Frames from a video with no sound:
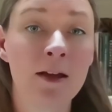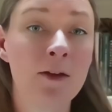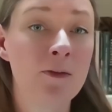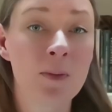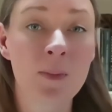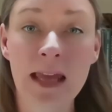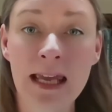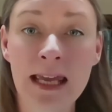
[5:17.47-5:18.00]

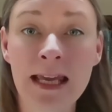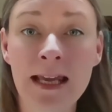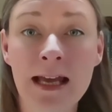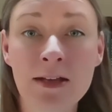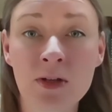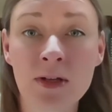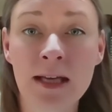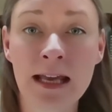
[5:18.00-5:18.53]
from
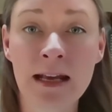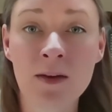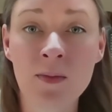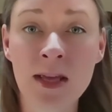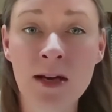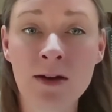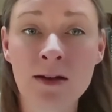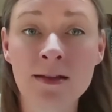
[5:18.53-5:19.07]
800
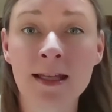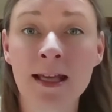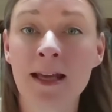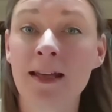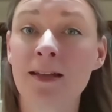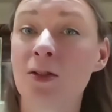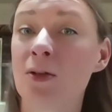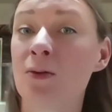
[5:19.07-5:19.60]
nanometers
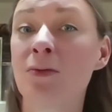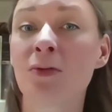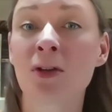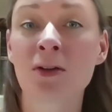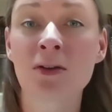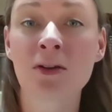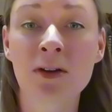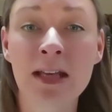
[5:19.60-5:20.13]
to
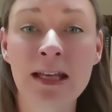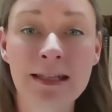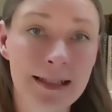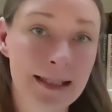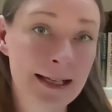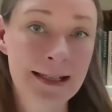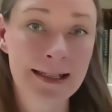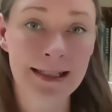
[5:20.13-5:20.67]

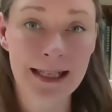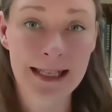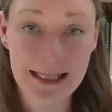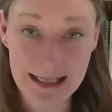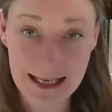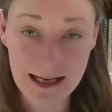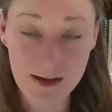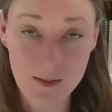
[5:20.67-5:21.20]
36
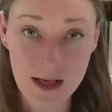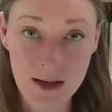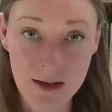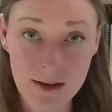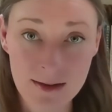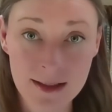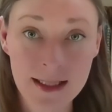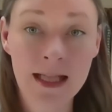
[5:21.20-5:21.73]

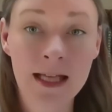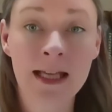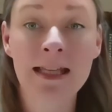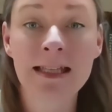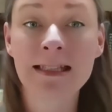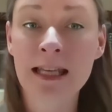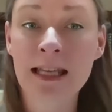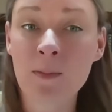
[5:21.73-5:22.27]
nanometers,
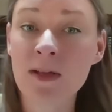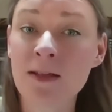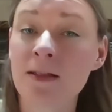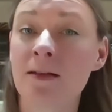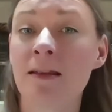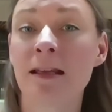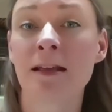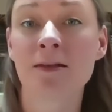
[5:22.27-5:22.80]
deep
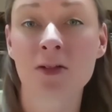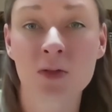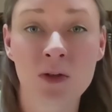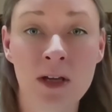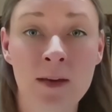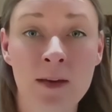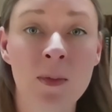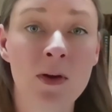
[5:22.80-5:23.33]
into the extreme